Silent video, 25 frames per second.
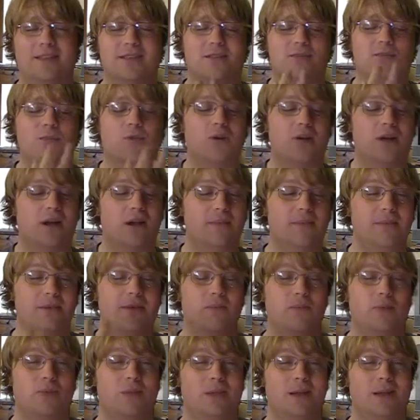It's more comedy
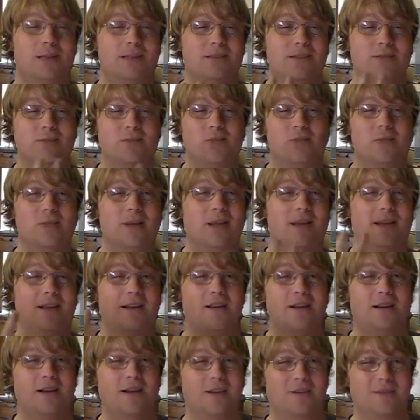romance than romantic
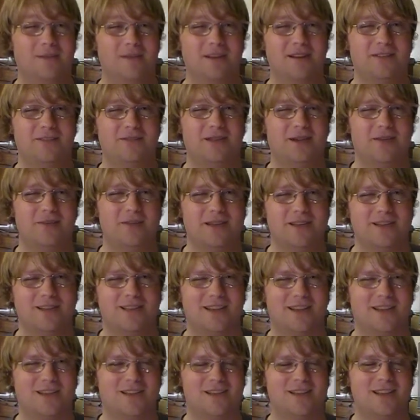comedy, if that makes
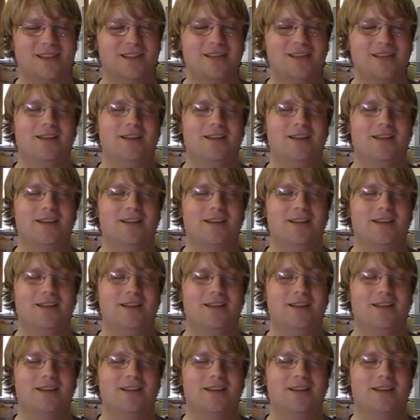sense.